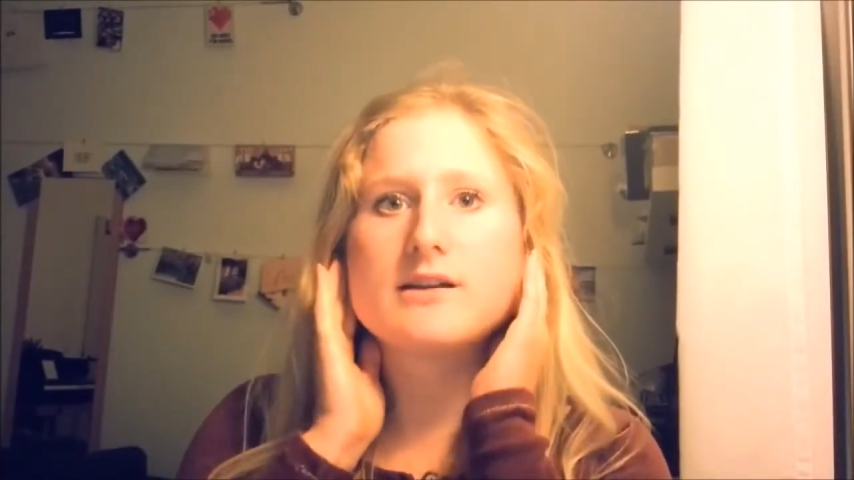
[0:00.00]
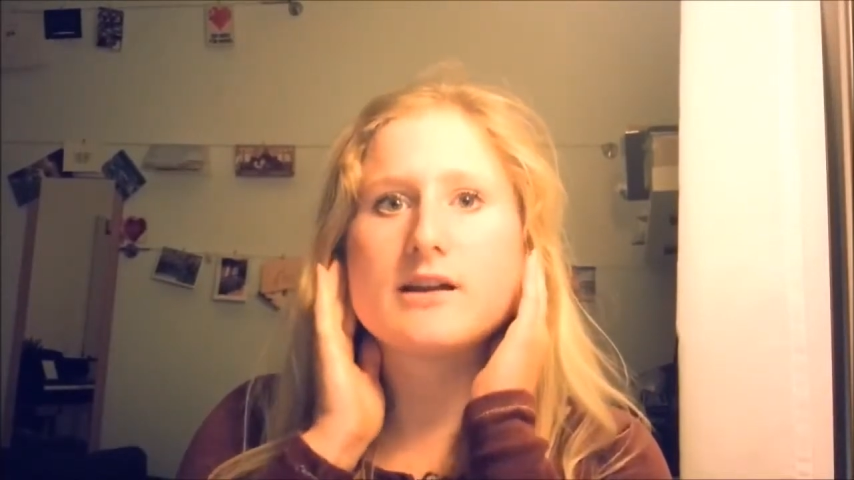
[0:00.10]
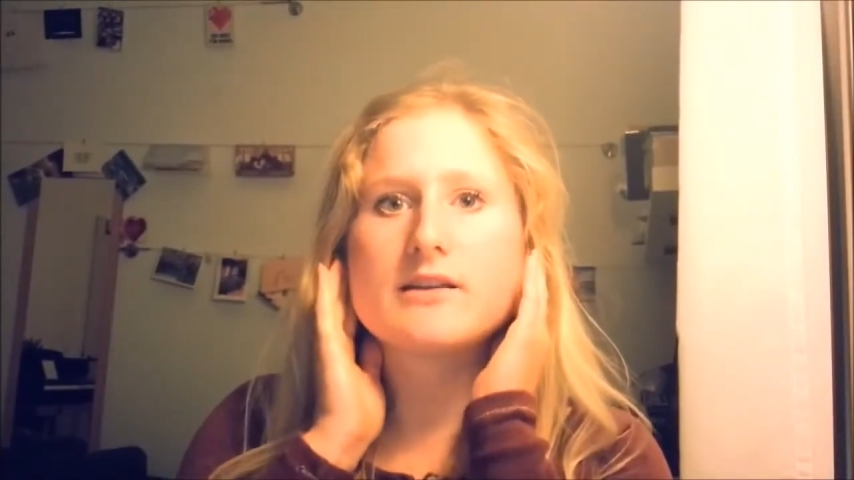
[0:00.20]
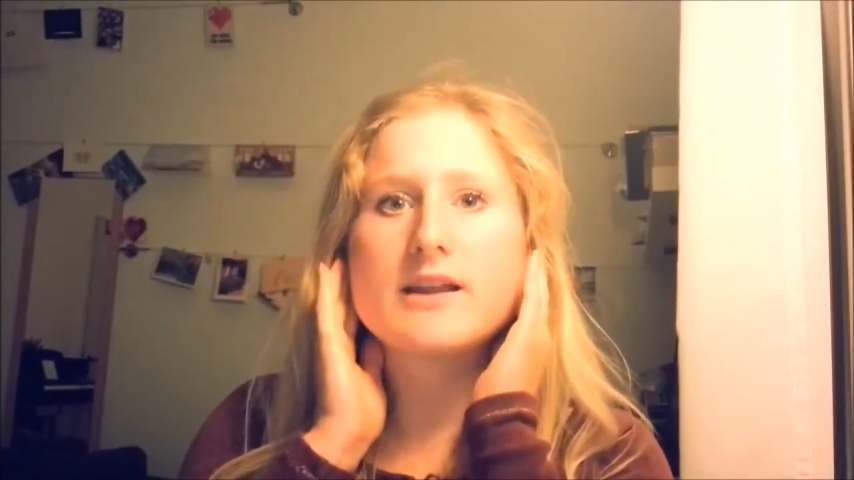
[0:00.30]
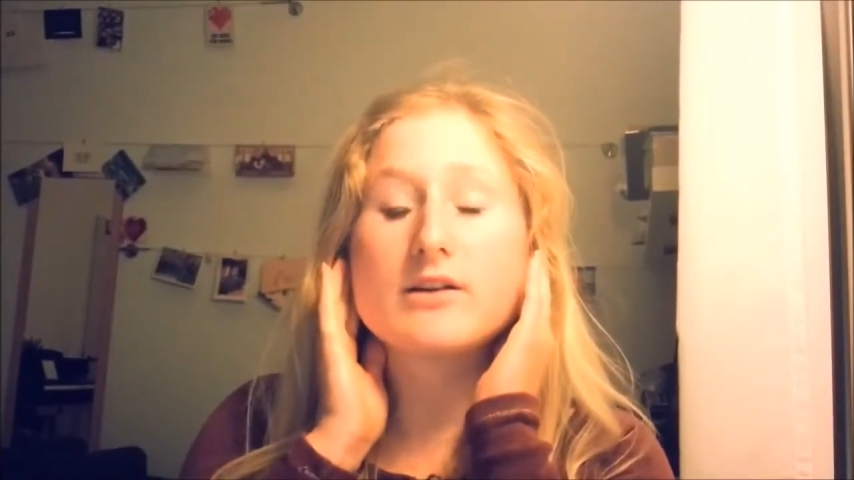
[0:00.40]

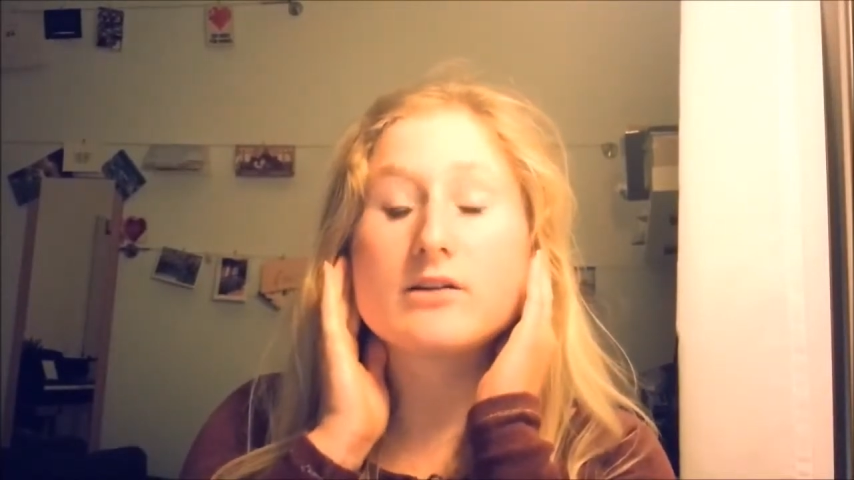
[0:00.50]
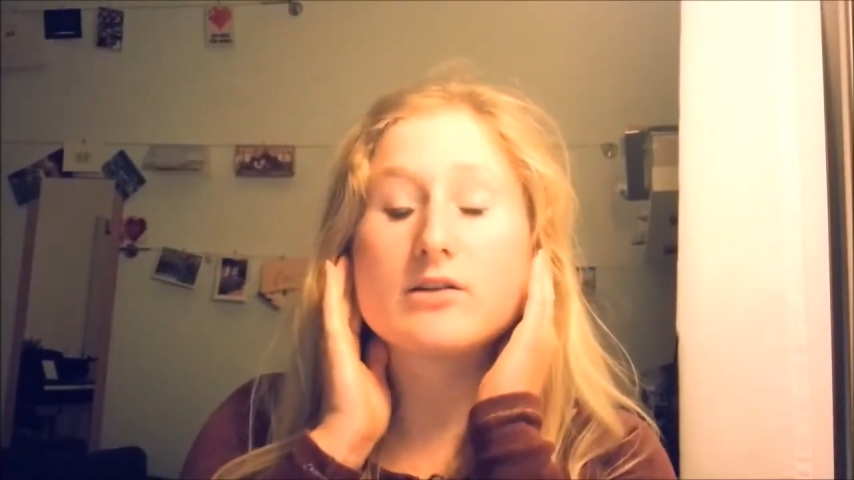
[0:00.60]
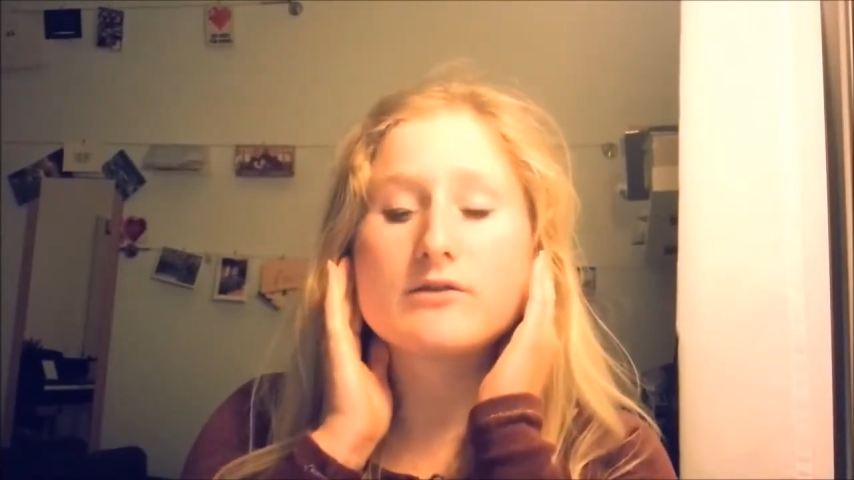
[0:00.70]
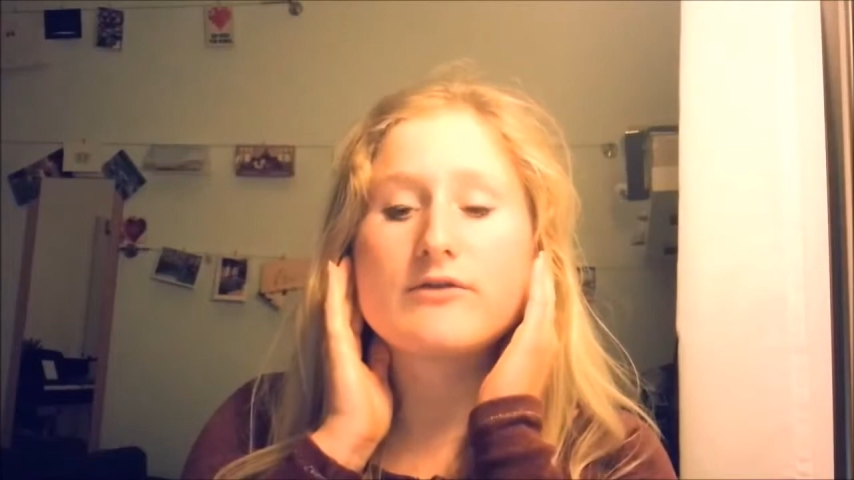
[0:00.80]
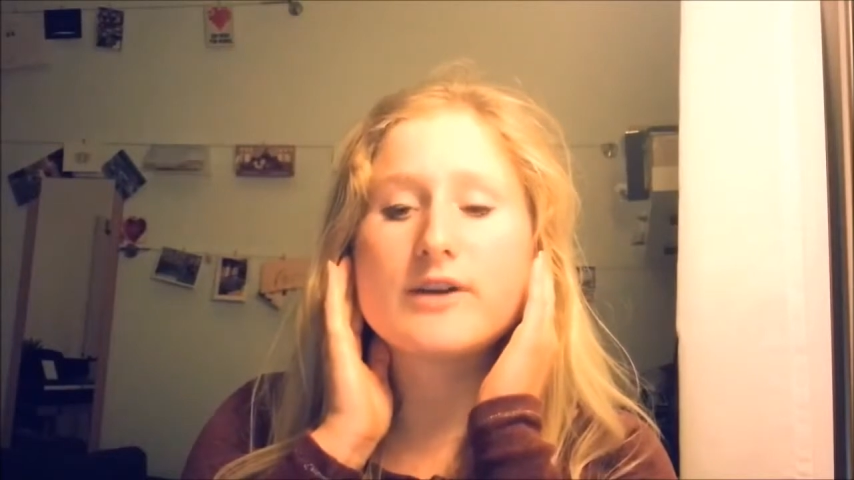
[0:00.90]
and they
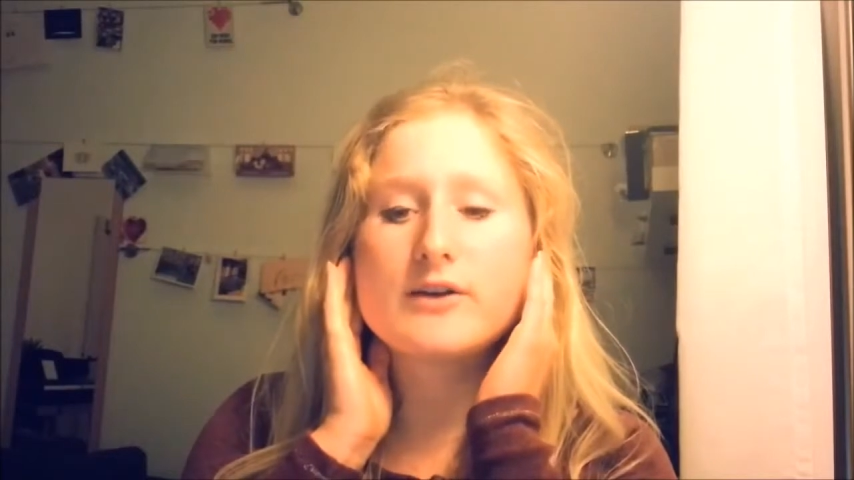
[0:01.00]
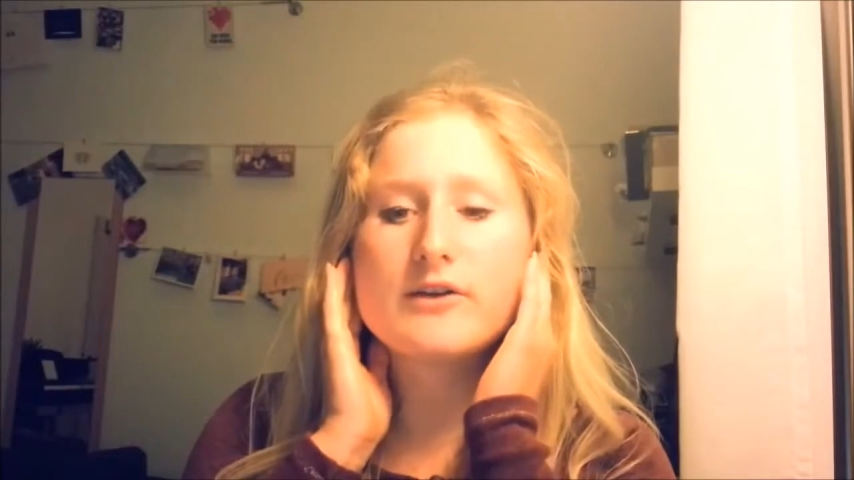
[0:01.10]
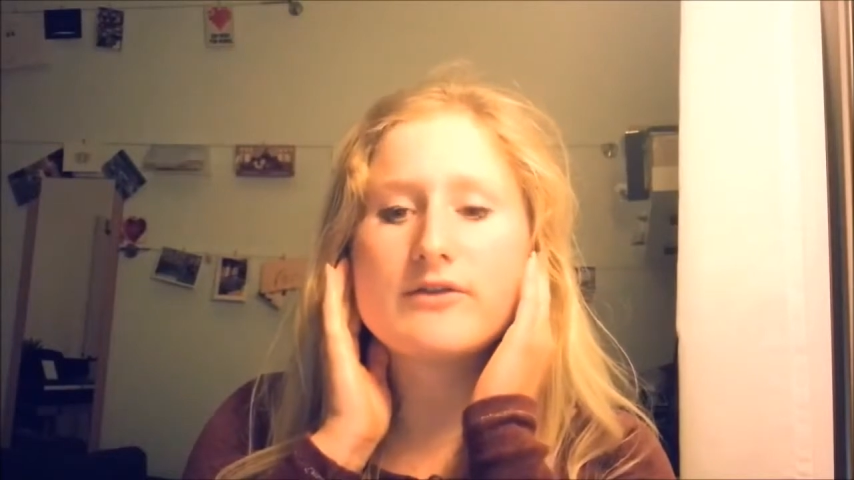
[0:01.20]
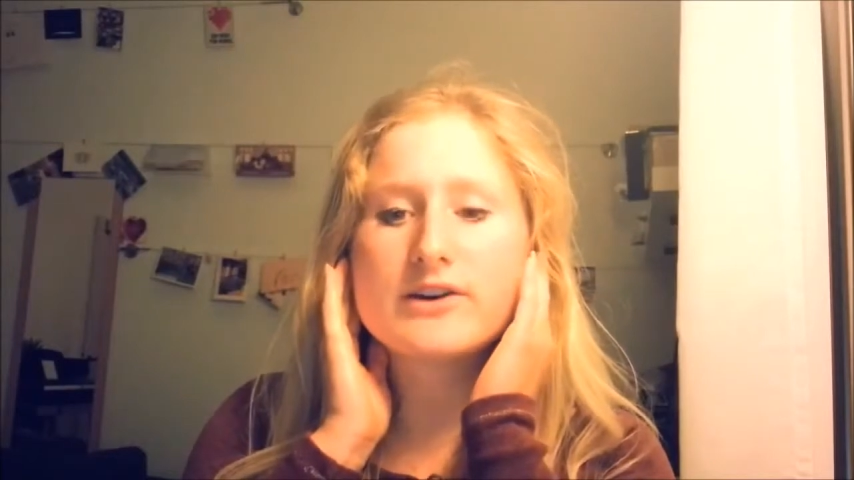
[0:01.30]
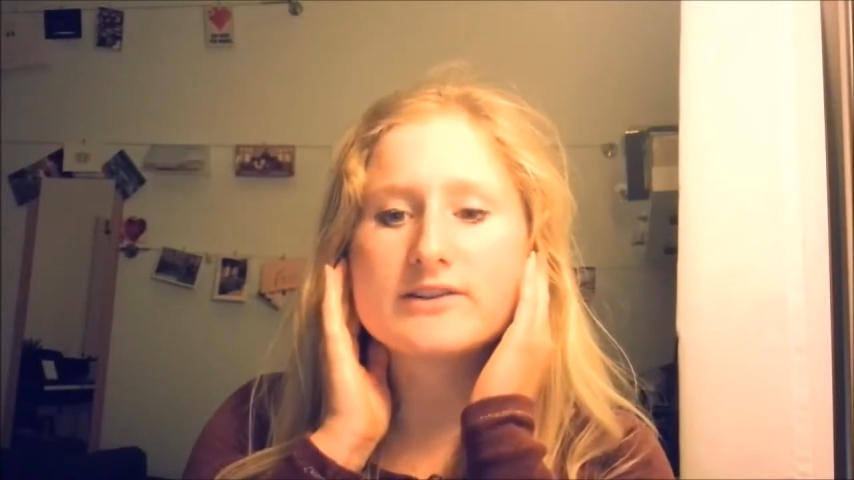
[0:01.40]
got
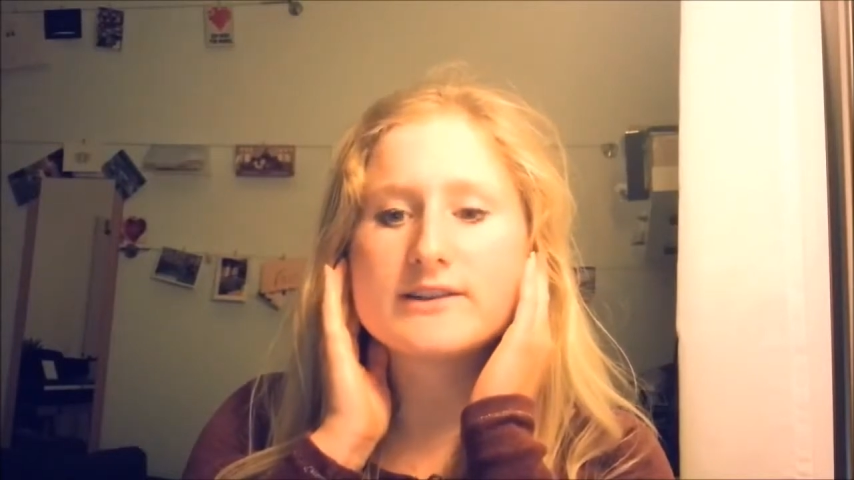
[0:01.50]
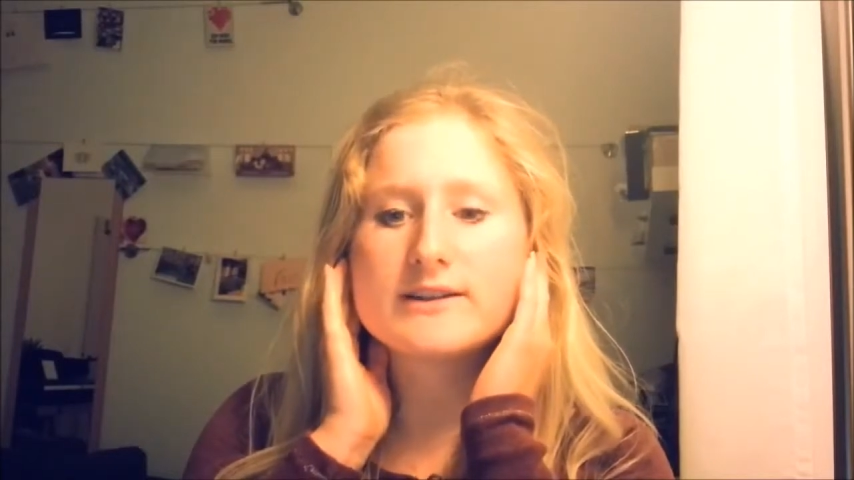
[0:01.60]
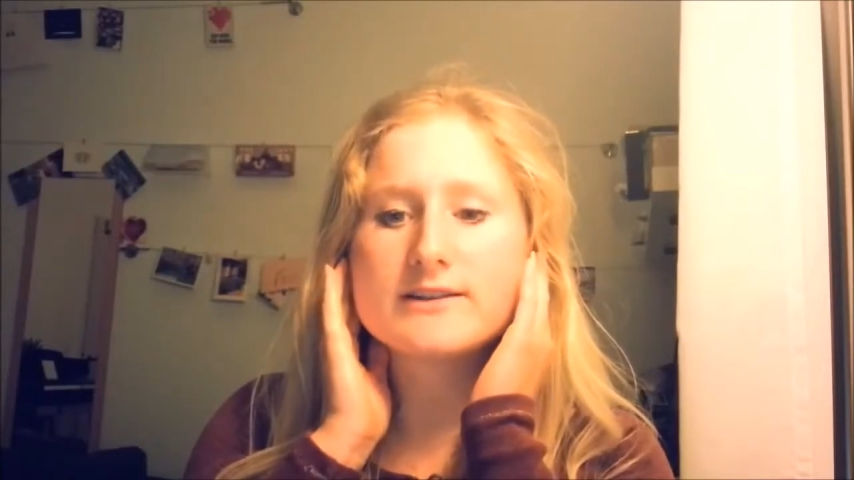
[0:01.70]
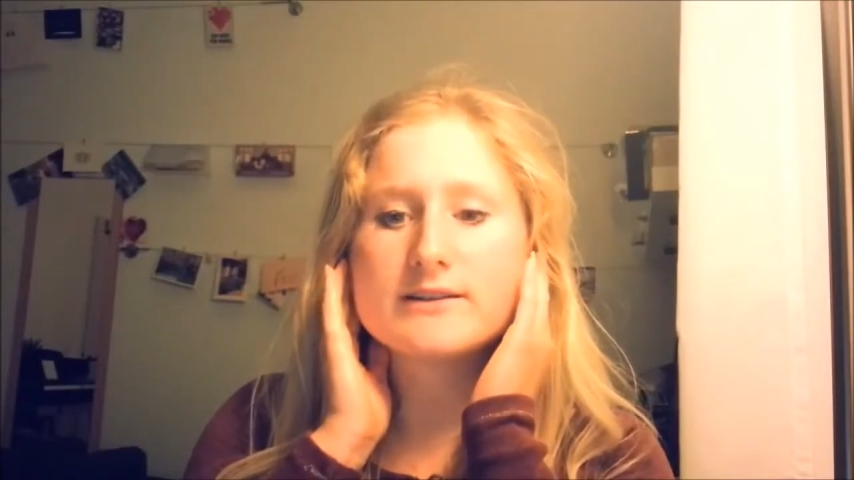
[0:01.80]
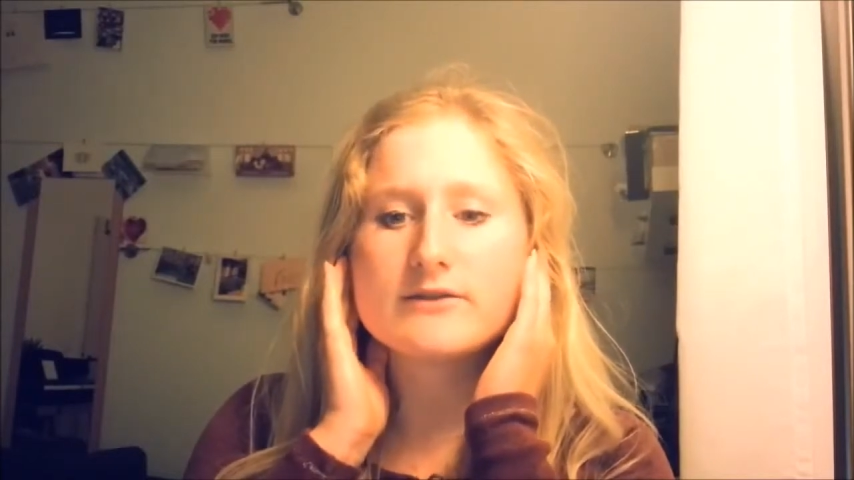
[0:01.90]
very, very
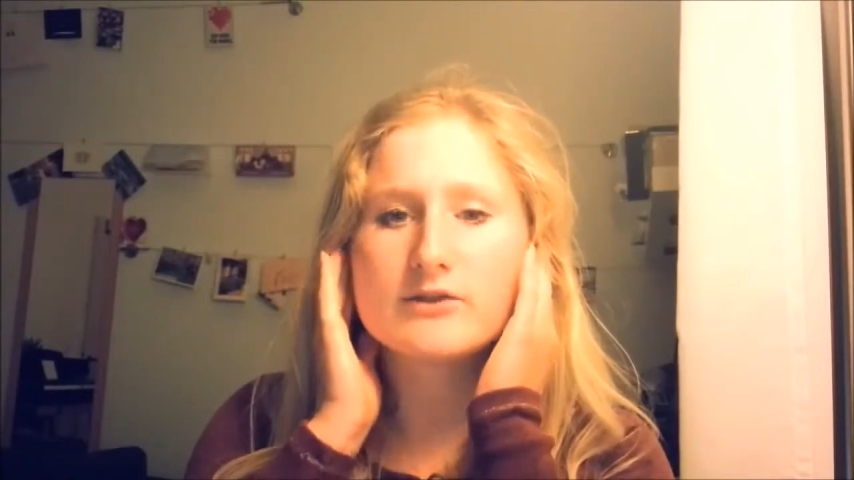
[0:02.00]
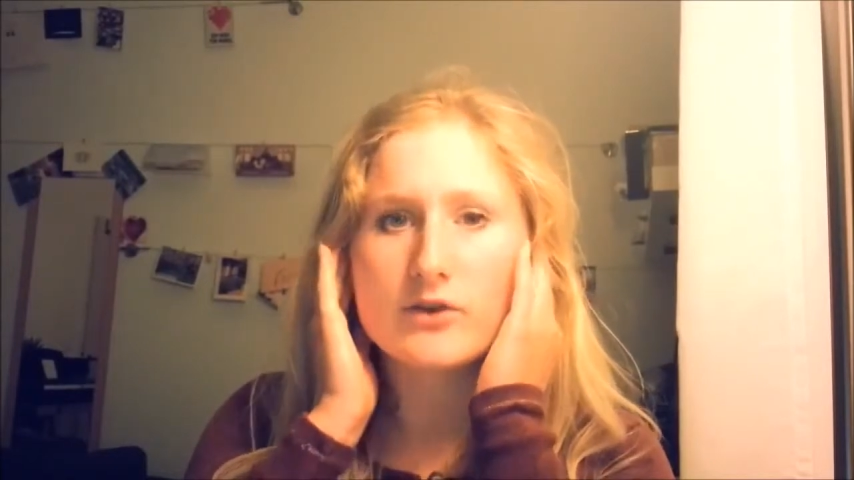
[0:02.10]
sensitive.